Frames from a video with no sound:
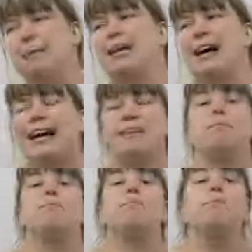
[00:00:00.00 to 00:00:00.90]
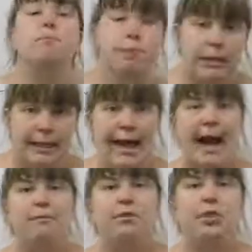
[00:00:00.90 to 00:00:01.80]
but I really
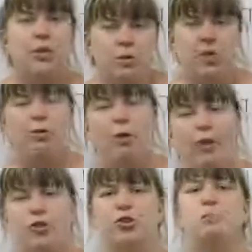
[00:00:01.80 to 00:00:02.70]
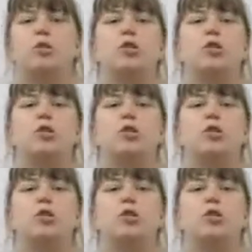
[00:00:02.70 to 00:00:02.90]
have to use the washroom